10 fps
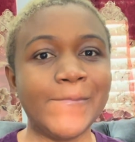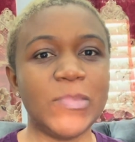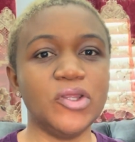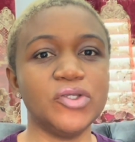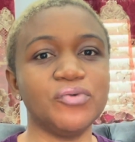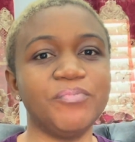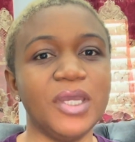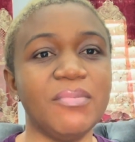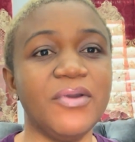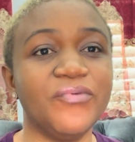We need to
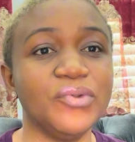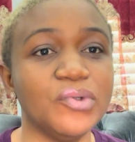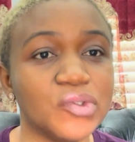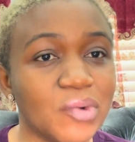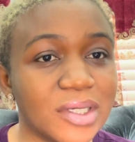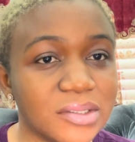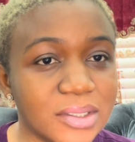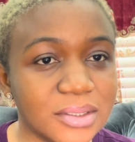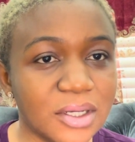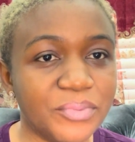pay money for those who are
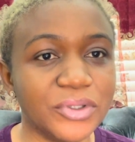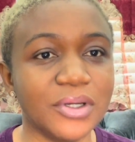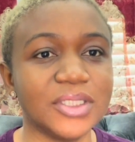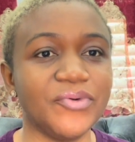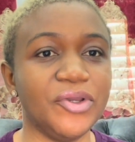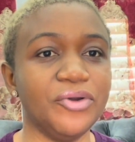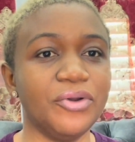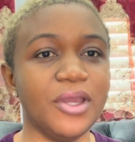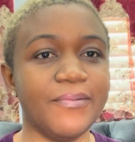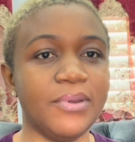sourcing the products for you
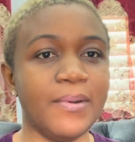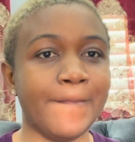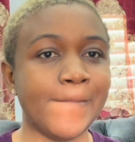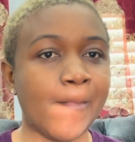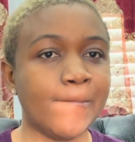if you